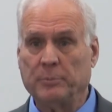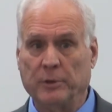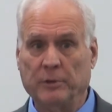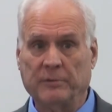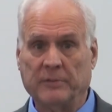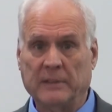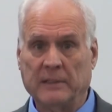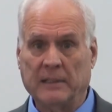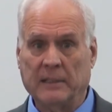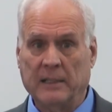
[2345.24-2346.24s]
proof
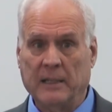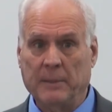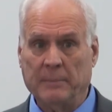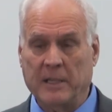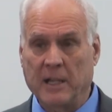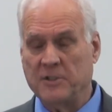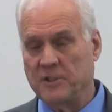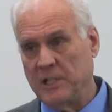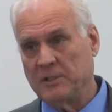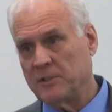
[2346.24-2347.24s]
because
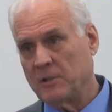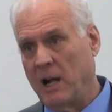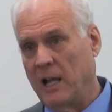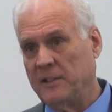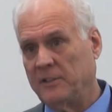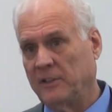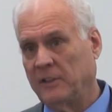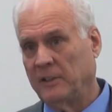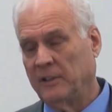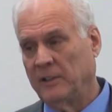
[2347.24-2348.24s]
Jesus Christ
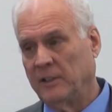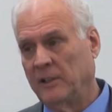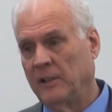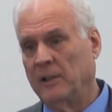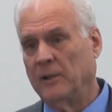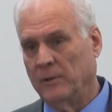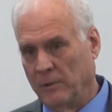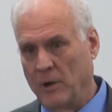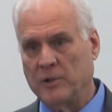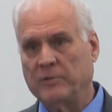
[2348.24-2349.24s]

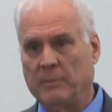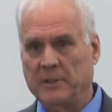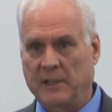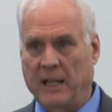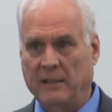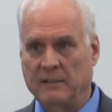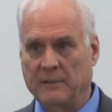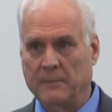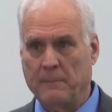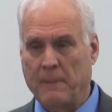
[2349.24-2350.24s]
rose from the dead.
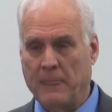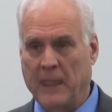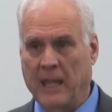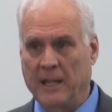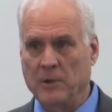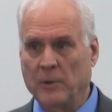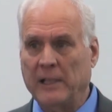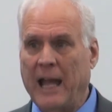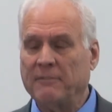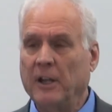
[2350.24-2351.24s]
And you really
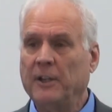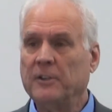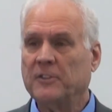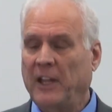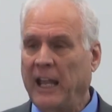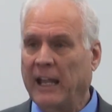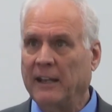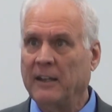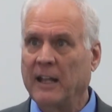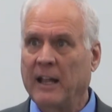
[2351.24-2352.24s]
have to
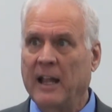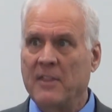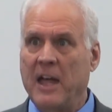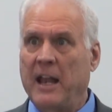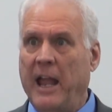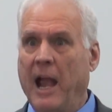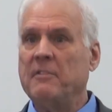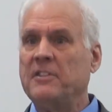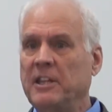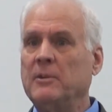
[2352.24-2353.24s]
understand that
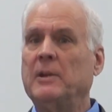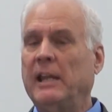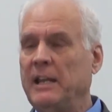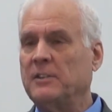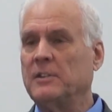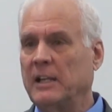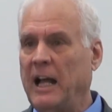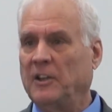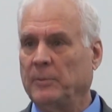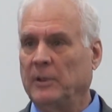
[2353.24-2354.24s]
everything relating to the
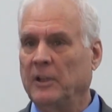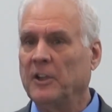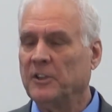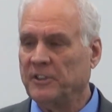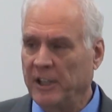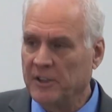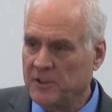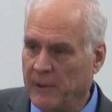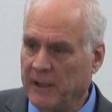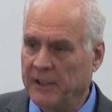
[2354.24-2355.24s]
gospel centers
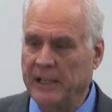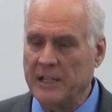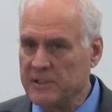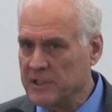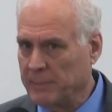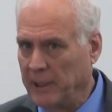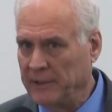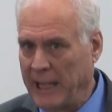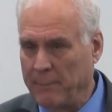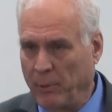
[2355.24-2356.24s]
around and hinges upon
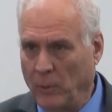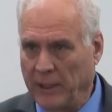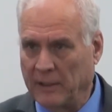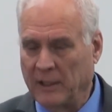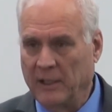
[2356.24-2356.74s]
that point.